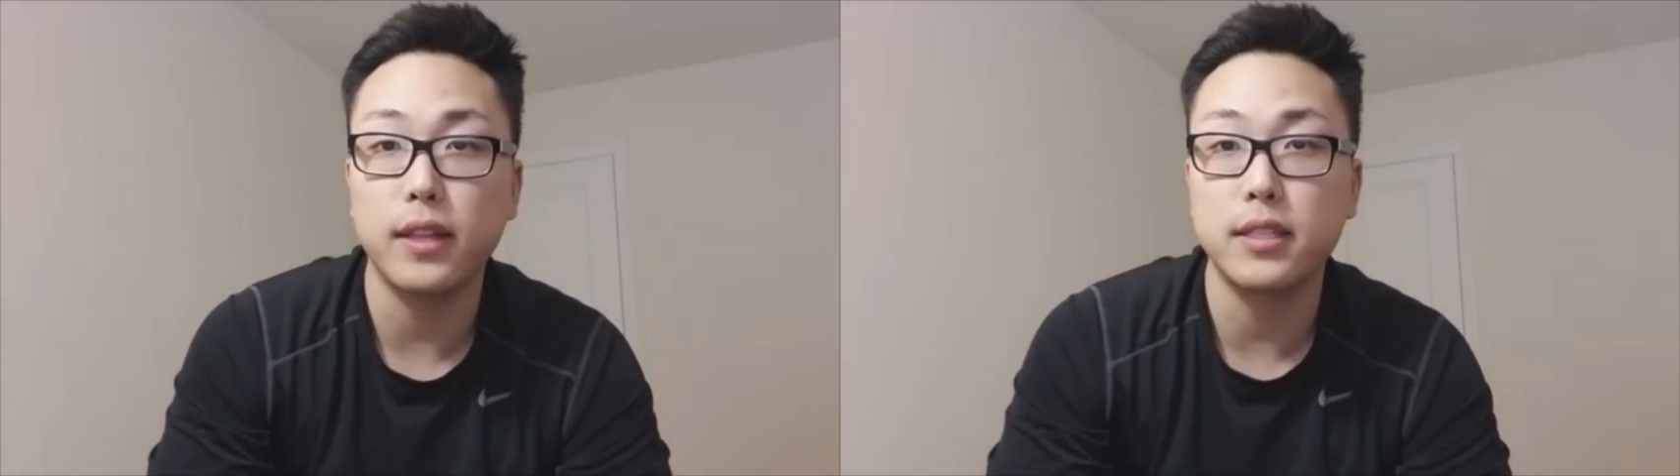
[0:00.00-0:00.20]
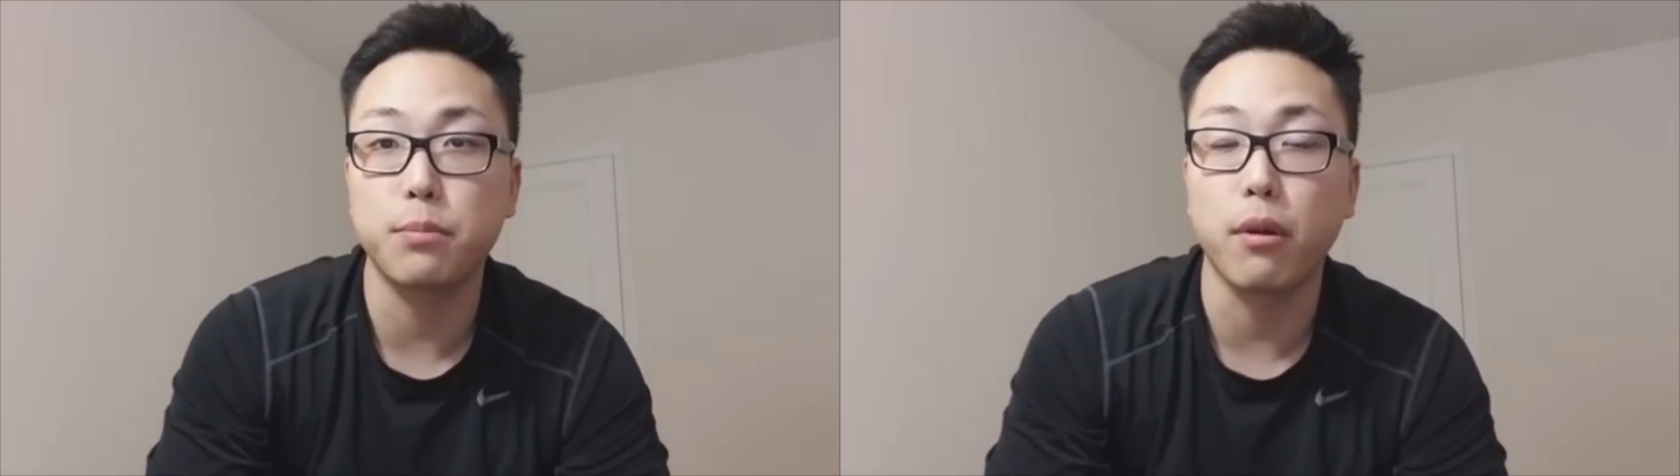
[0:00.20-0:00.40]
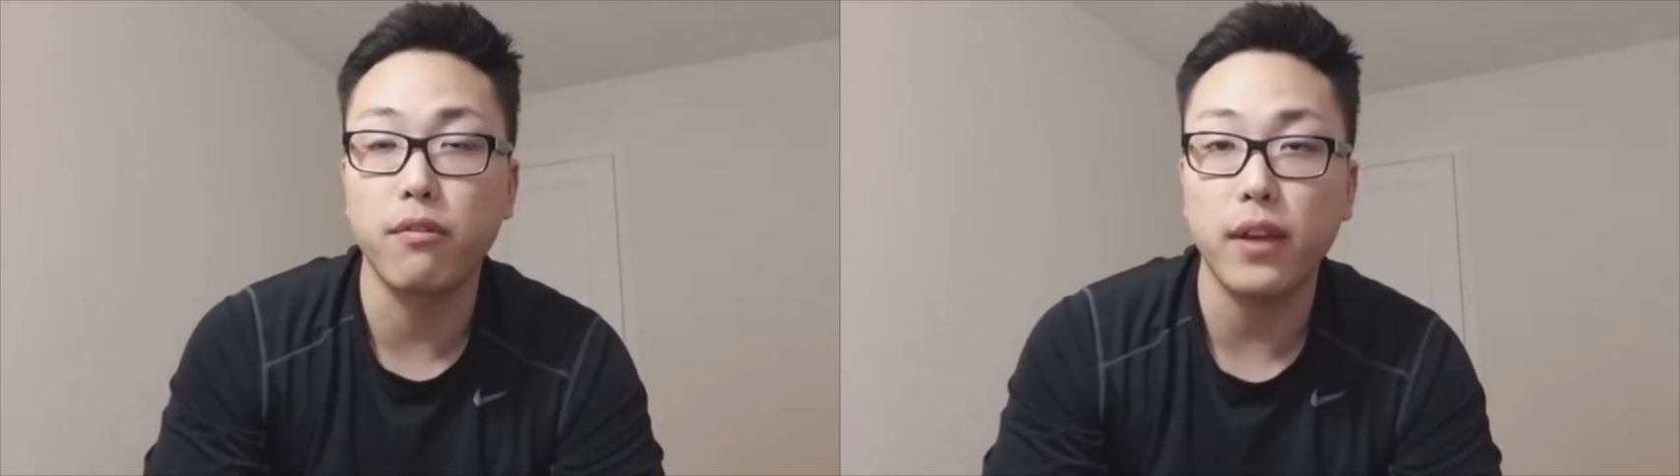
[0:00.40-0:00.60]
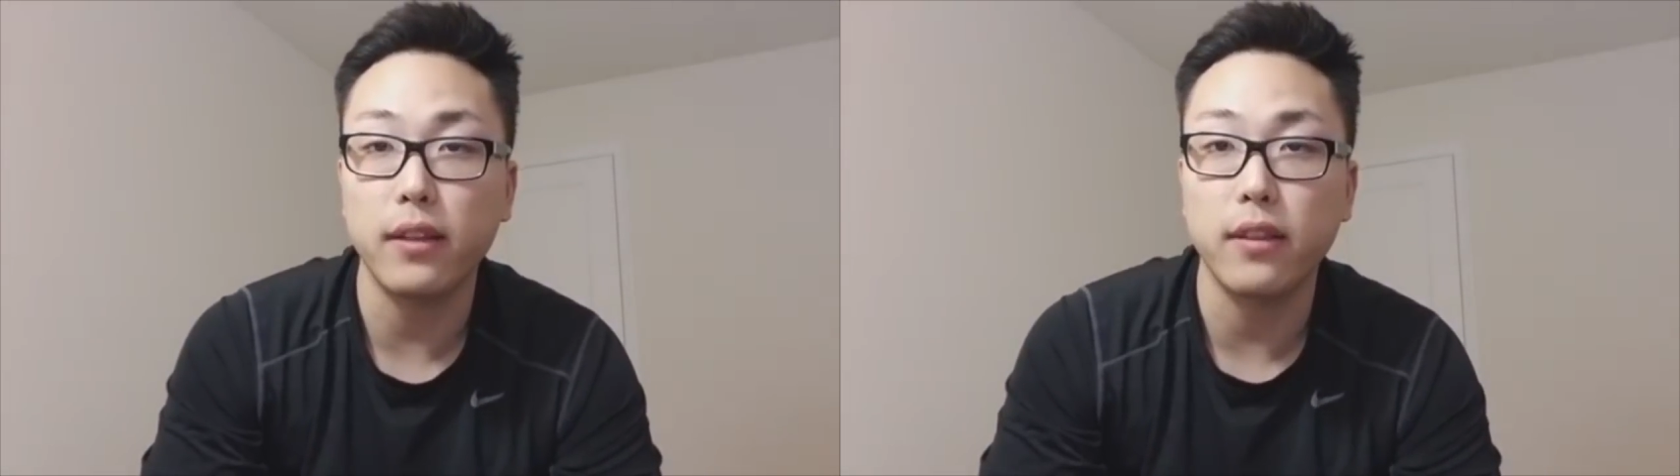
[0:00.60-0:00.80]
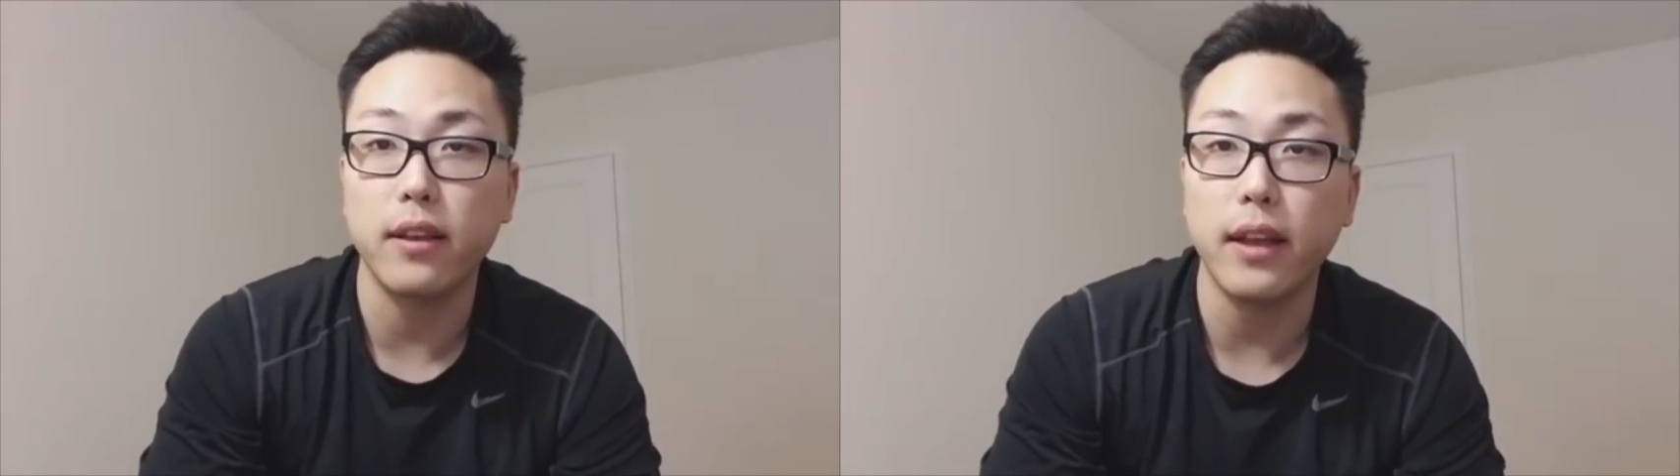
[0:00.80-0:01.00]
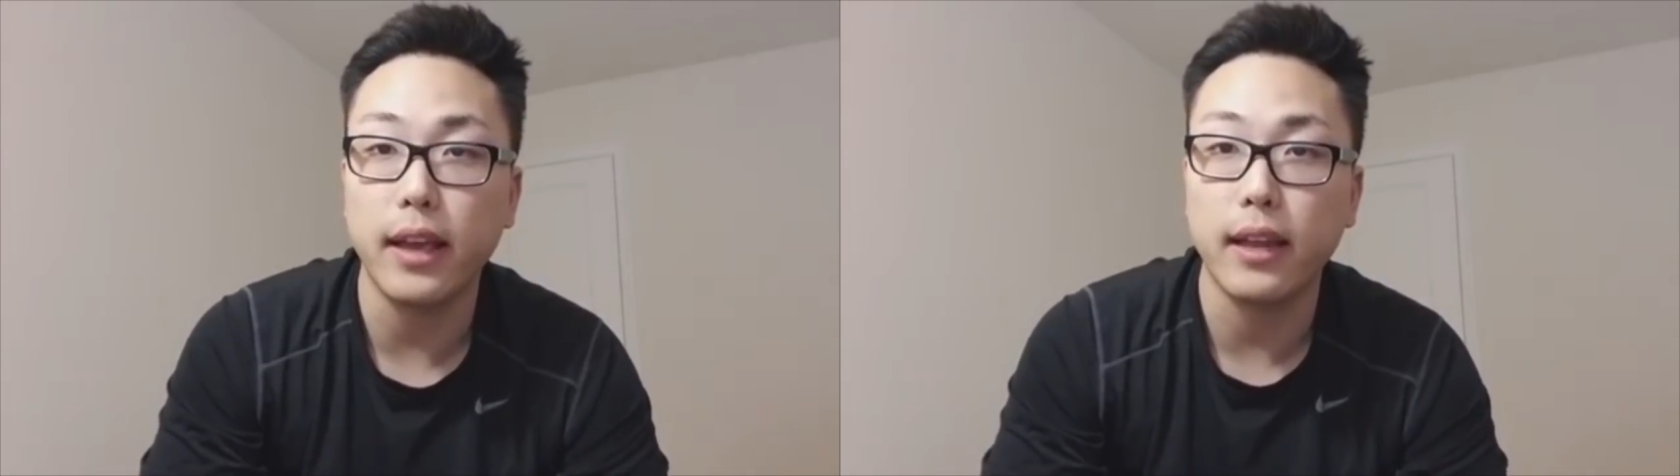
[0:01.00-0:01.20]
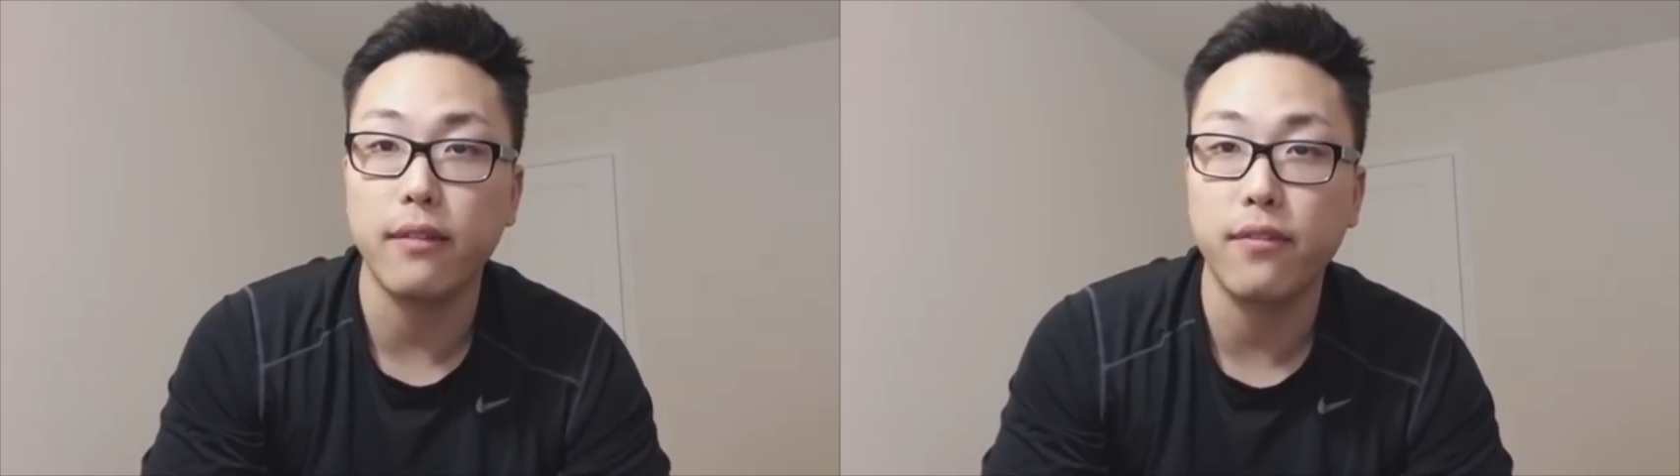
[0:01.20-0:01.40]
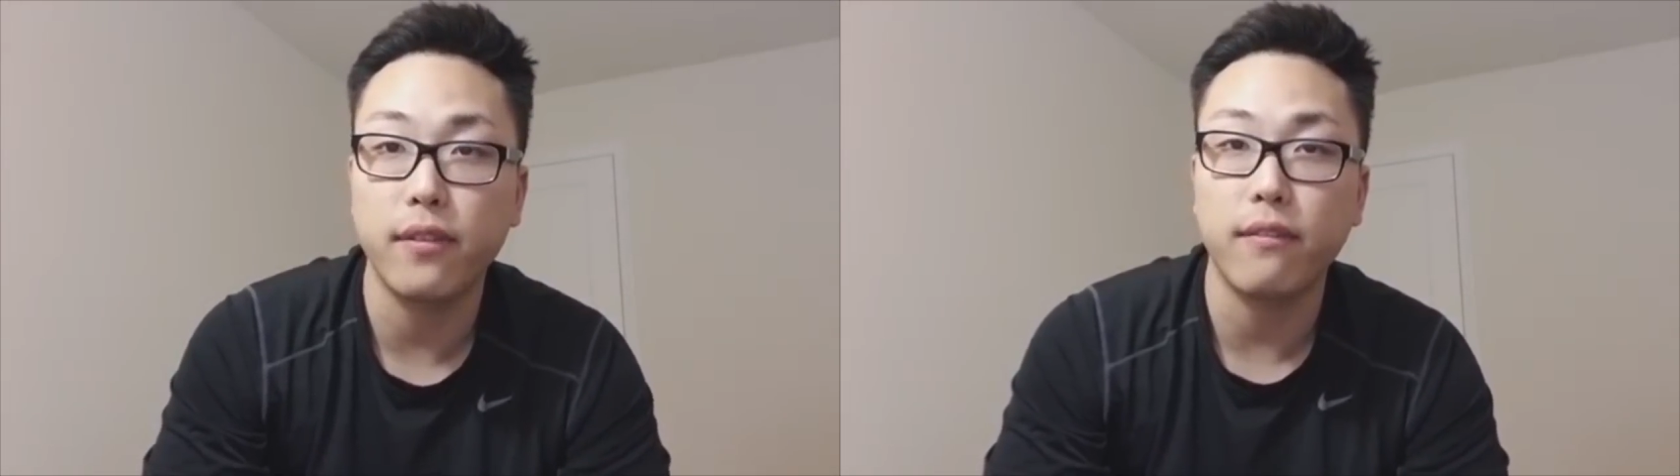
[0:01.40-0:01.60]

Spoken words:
it's perfected and if